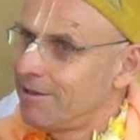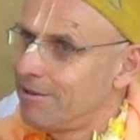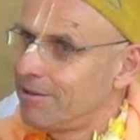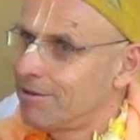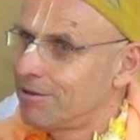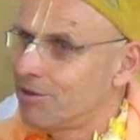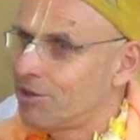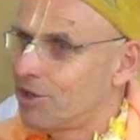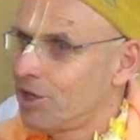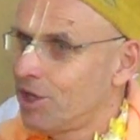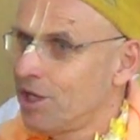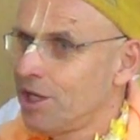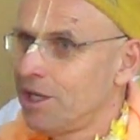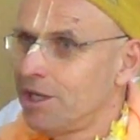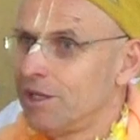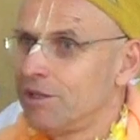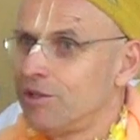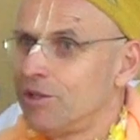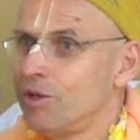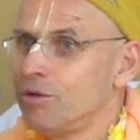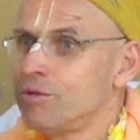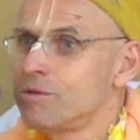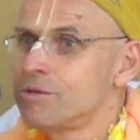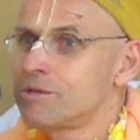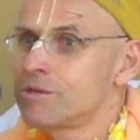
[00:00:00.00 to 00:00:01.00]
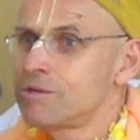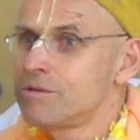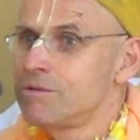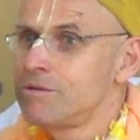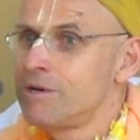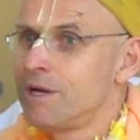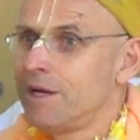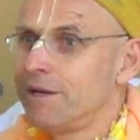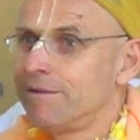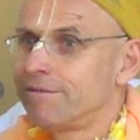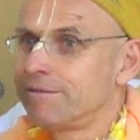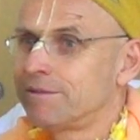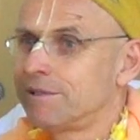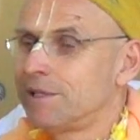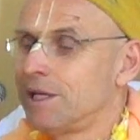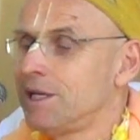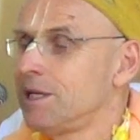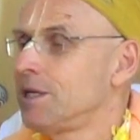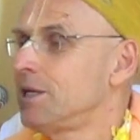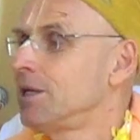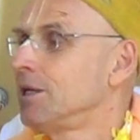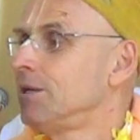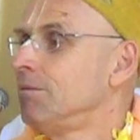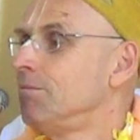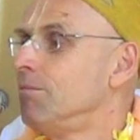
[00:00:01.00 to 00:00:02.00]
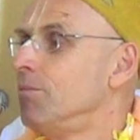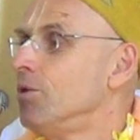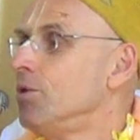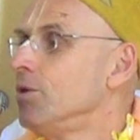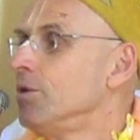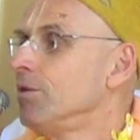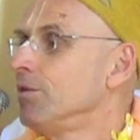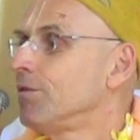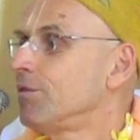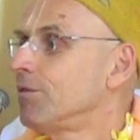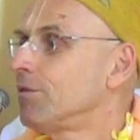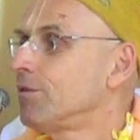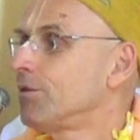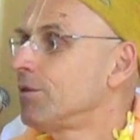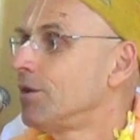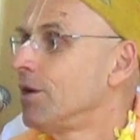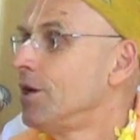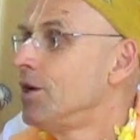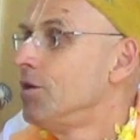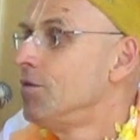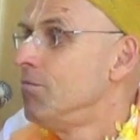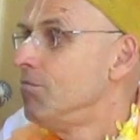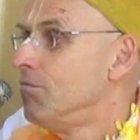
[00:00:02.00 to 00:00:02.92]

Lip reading: Okay, those who have taken birth